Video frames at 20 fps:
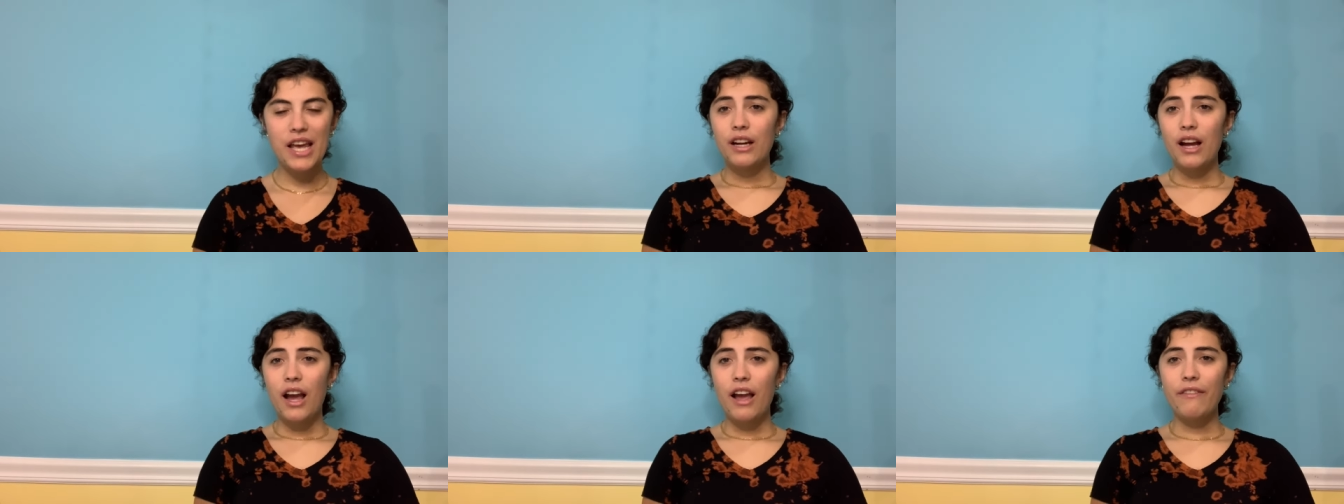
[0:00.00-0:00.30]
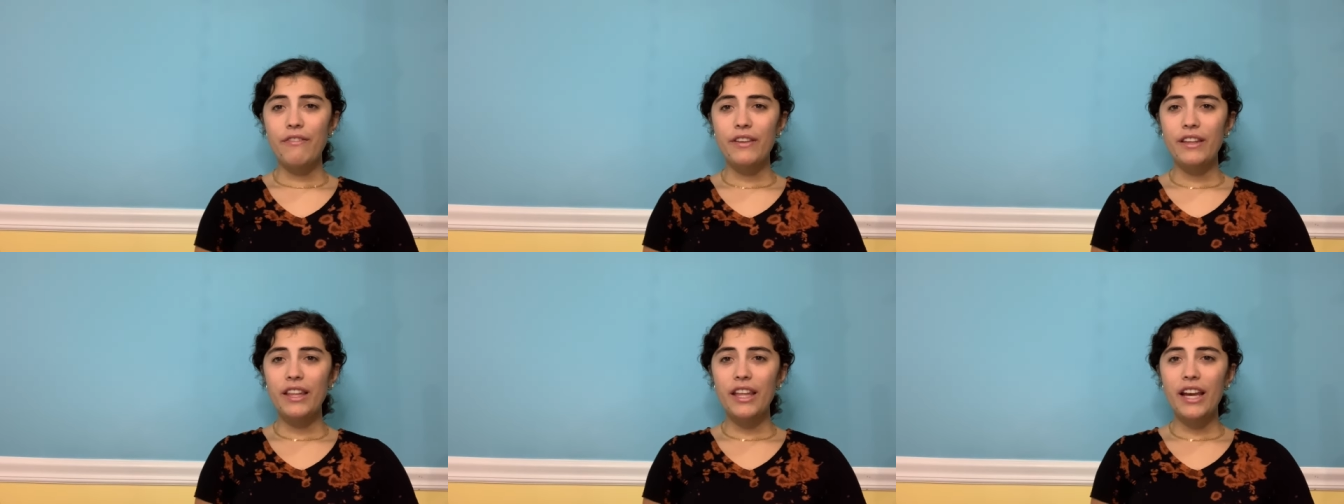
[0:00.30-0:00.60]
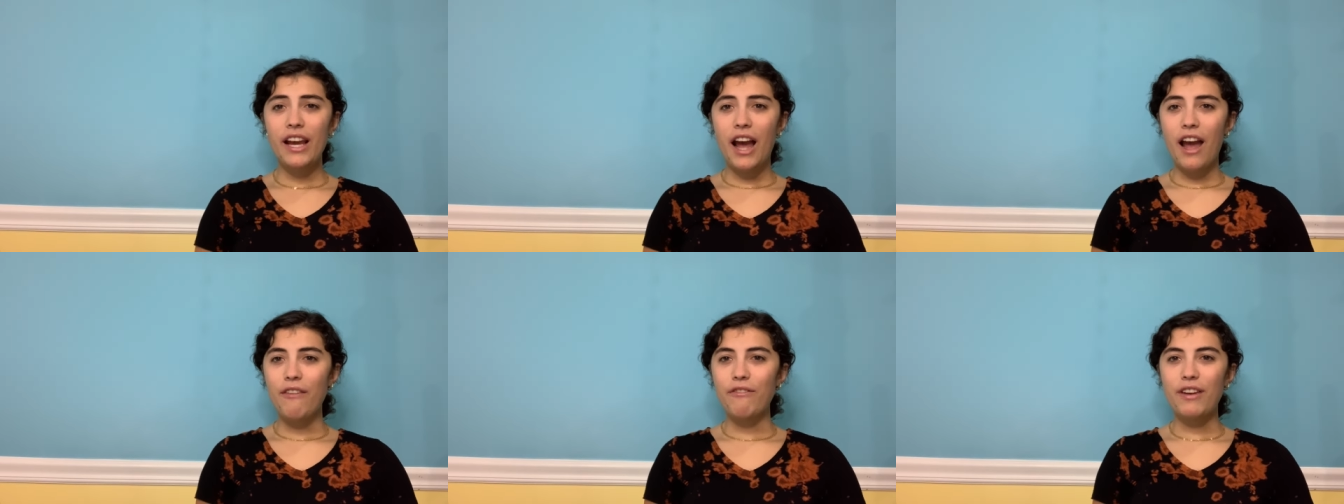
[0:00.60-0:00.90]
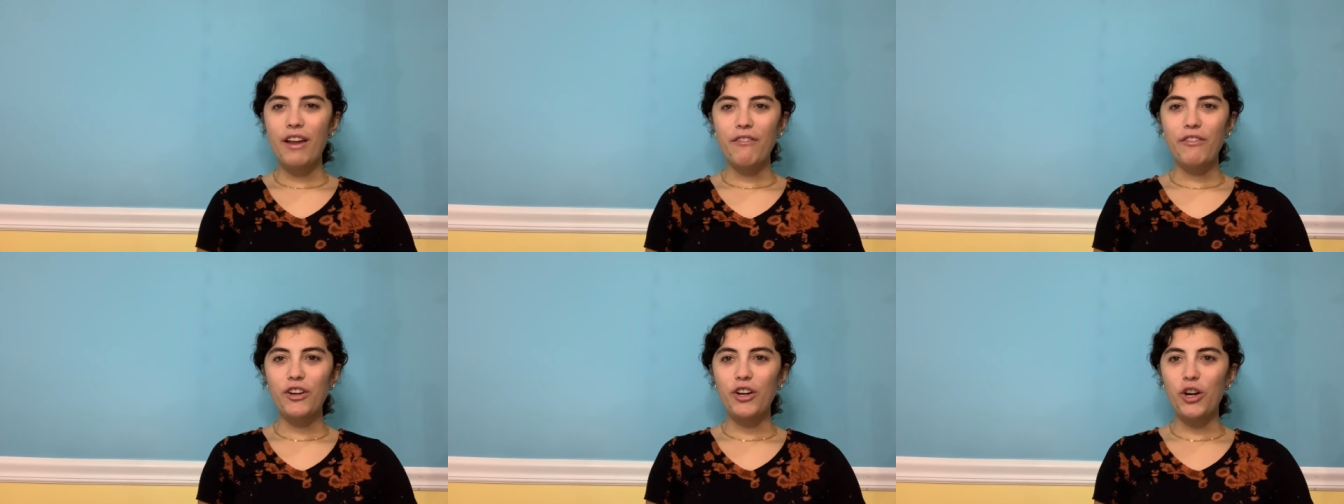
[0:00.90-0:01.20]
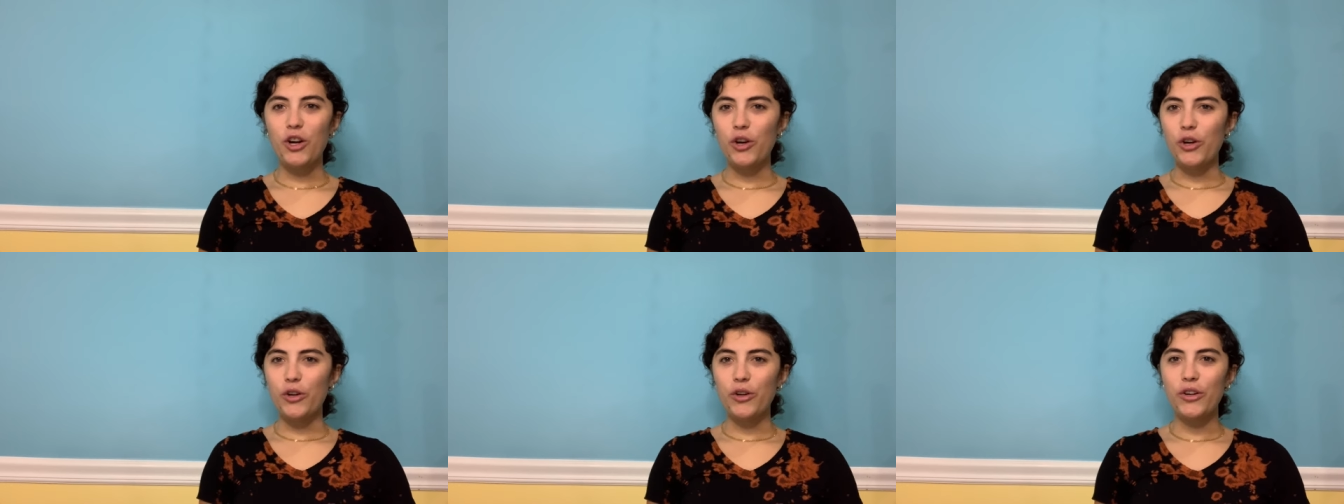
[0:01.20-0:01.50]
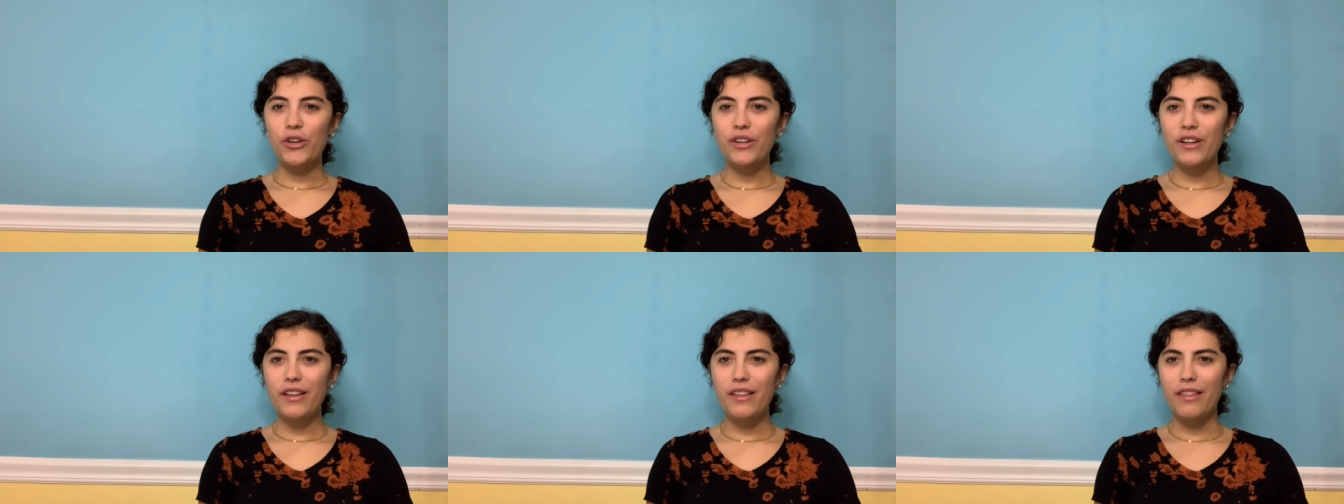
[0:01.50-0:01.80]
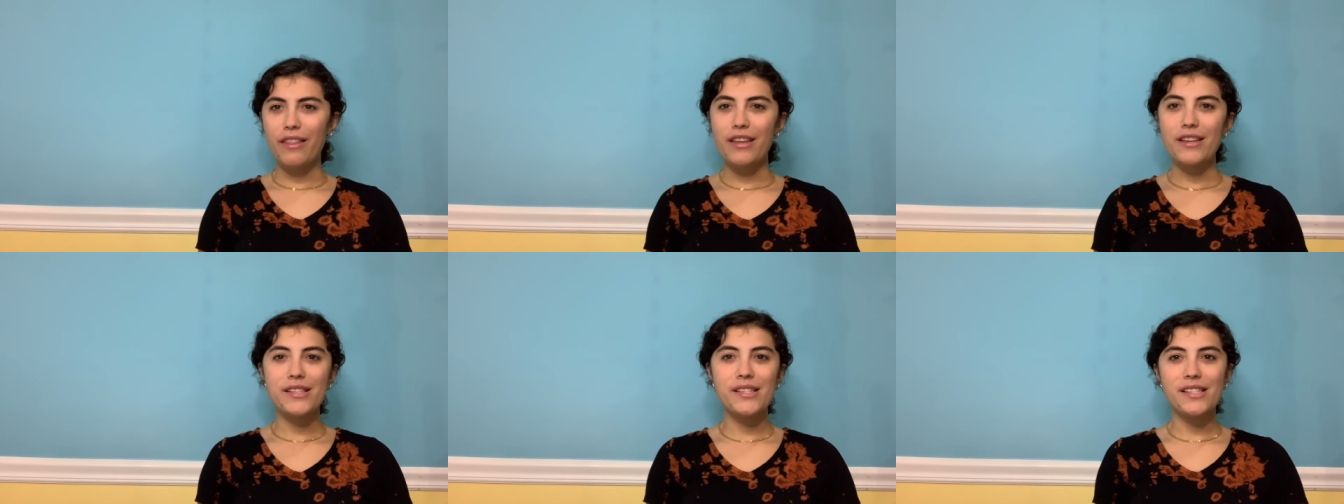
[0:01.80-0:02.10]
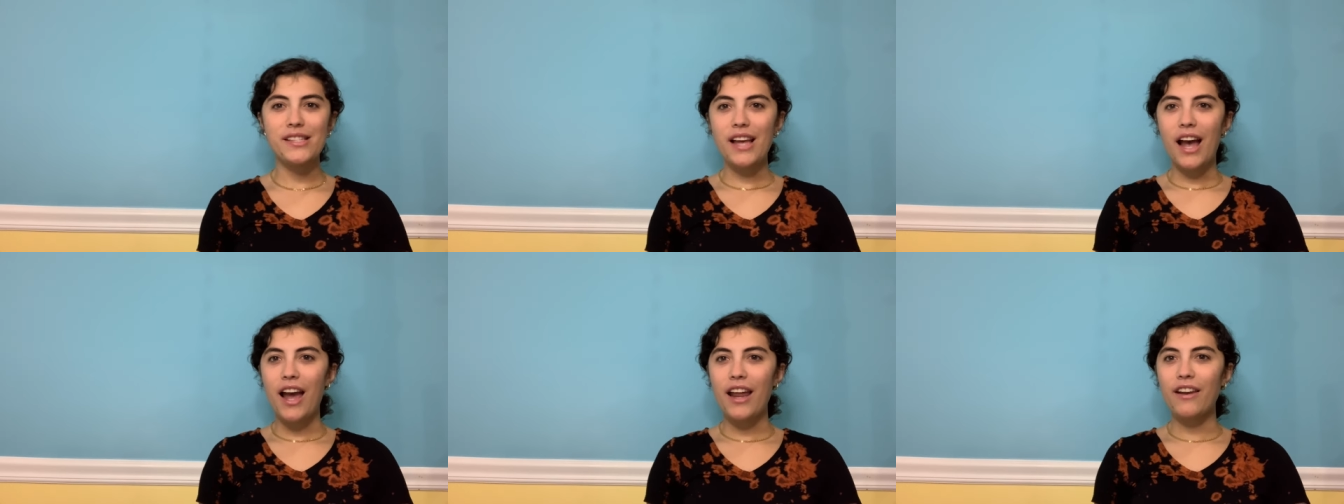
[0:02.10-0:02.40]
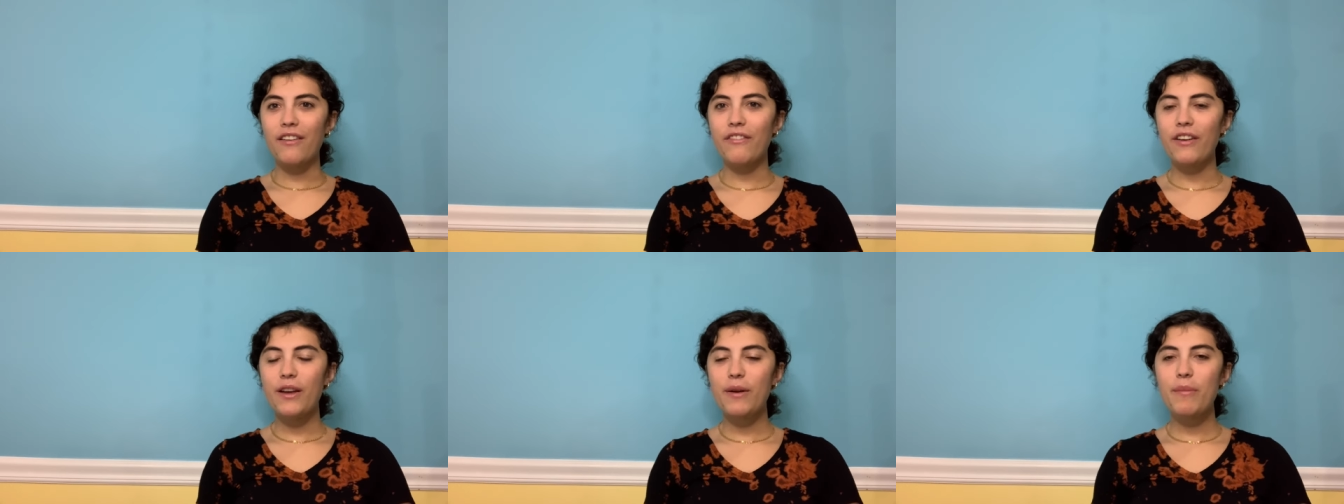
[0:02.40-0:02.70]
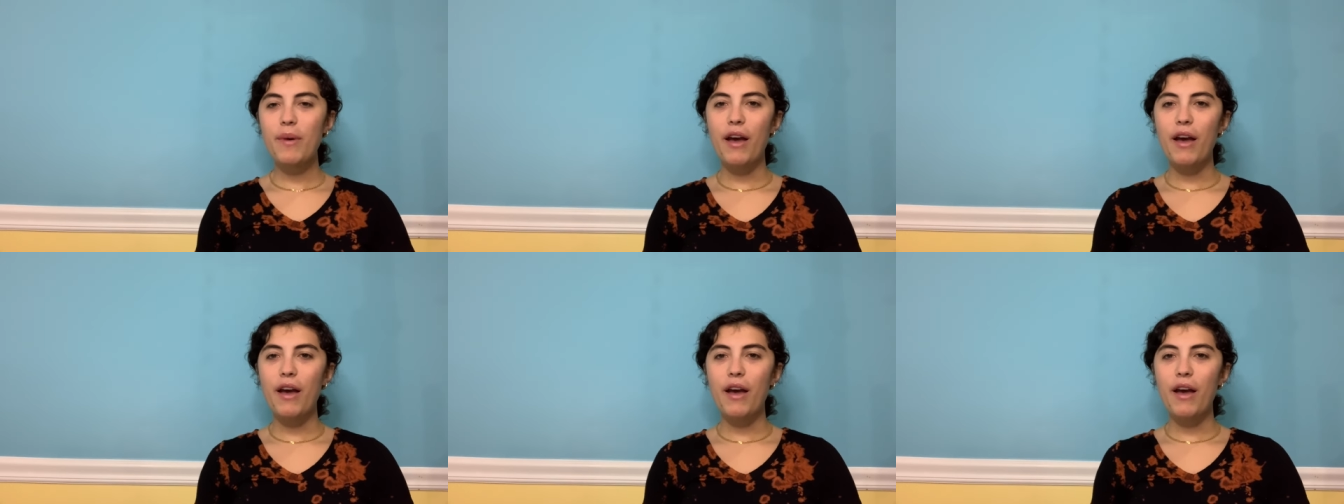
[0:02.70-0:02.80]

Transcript: I feel like I've never heard this side of him.